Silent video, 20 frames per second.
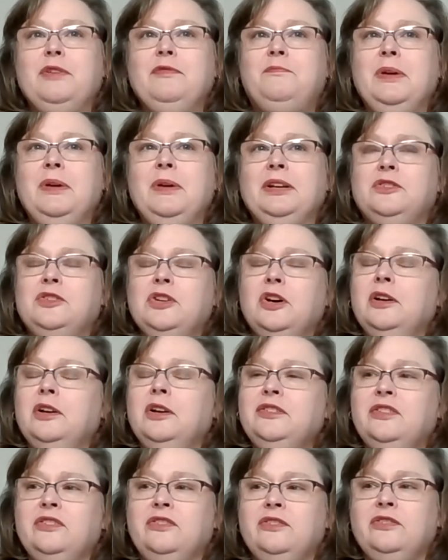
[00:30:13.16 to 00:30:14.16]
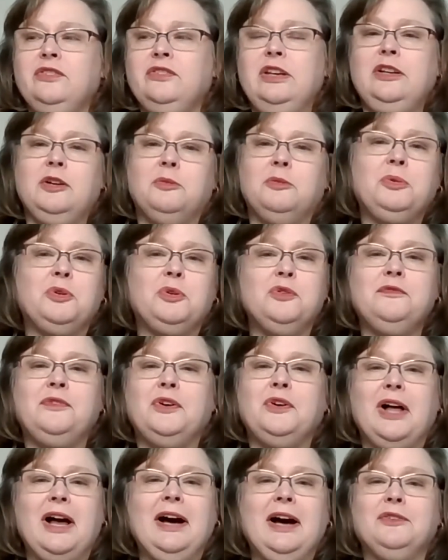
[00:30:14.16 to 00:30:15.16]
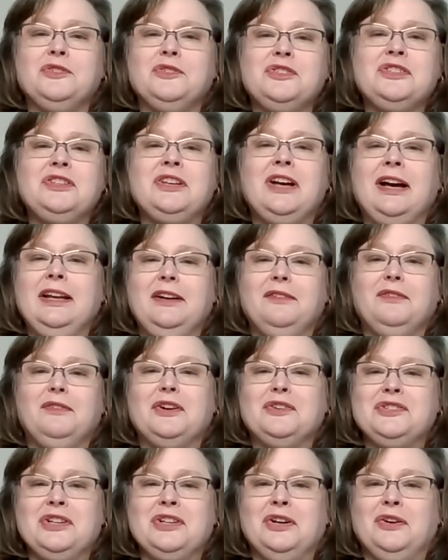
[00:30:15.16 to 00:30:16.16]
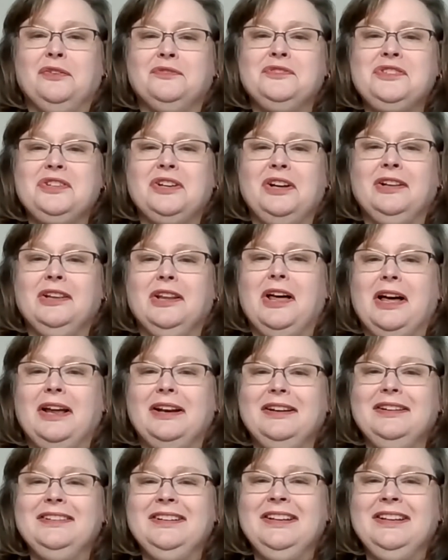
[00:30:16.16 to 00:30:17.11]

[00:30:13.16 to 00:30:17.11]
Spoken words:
been taught to seek approval outside of ourselves a lot.